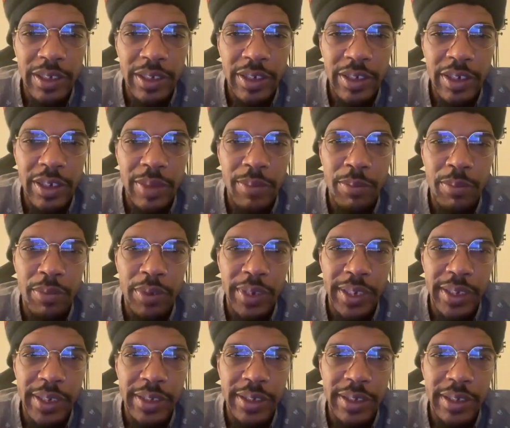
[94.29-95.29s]
You can
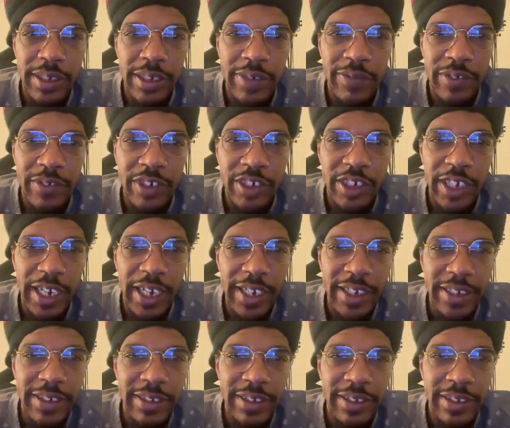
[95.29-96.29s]
bridge to different
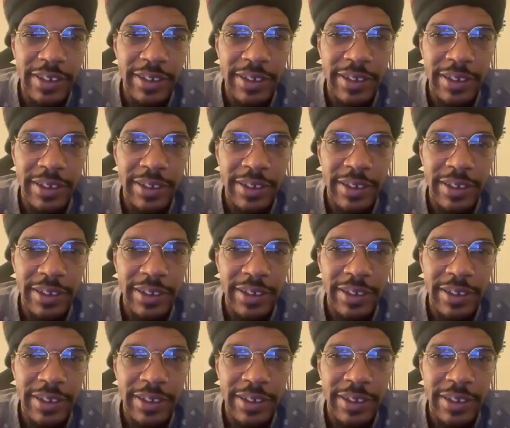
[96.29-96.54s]
chains,